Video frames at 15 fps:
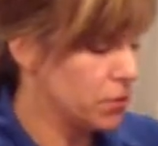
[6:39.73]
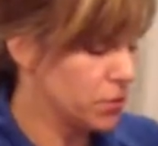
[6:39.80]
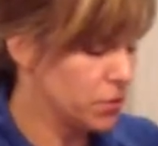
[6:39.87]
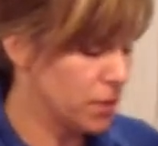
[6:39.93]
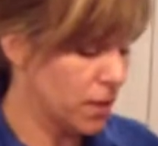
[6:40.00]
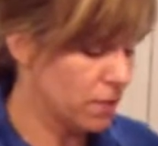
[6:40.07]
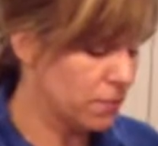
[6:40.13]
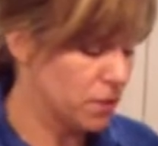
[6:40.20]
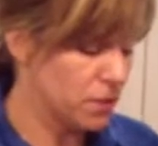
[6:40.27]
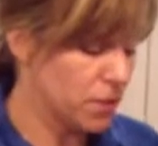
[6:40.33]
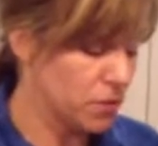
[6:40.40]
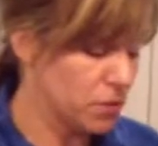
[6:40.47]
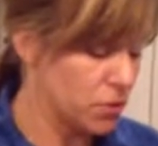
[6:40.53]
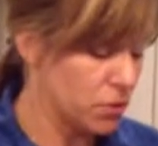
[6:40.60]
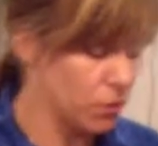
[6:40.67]
so you're
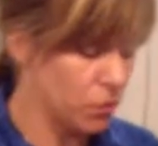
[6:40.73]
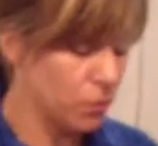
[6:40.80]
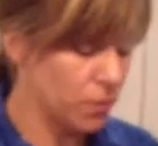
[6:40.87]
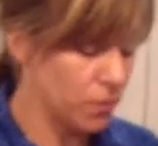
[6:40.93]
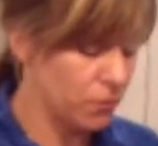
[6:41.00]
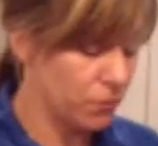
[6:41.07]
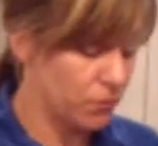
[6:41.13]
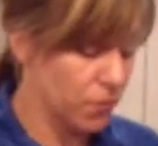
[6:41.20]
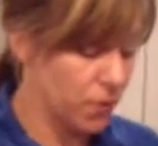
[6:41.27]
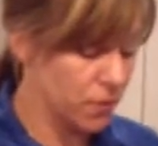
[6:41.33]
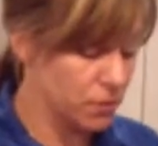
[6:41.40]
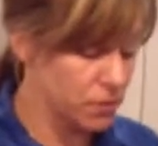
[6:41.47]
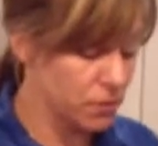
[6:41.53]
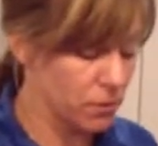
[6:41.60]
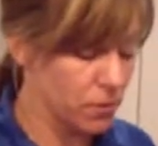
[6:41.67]
safe to touch the
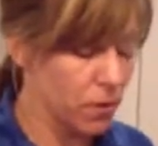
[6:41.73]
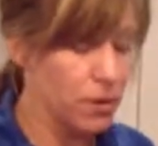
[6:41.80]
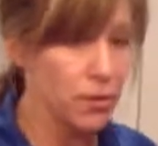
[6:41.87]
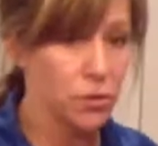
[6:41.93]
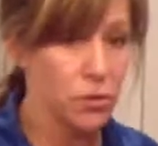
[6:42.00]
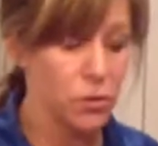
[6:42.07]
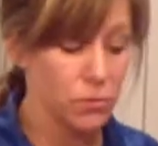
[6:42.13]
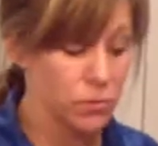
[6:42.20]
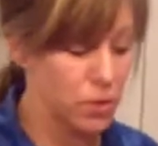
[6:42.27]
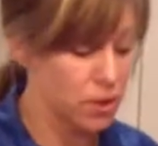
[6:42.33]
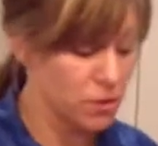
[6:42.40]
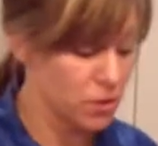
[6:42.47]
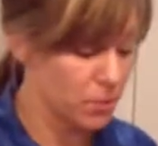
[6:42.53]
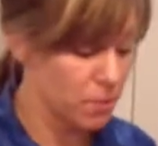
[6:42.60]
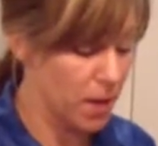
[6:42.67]
aluminum foil so long as
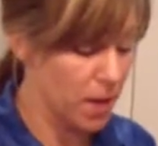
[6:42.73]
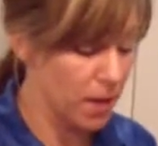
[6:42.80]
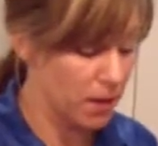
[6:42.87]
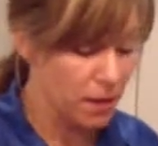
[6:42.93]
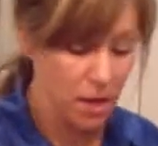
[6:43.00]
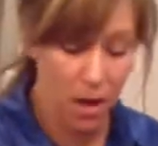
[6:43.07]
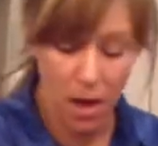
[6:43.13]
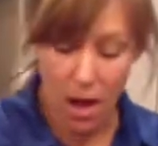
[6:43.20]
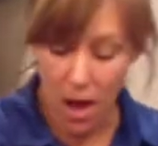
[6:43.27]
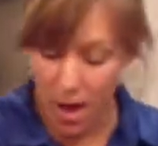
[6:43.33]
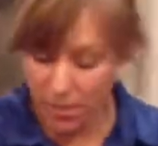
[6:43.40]
you don't touch the pan.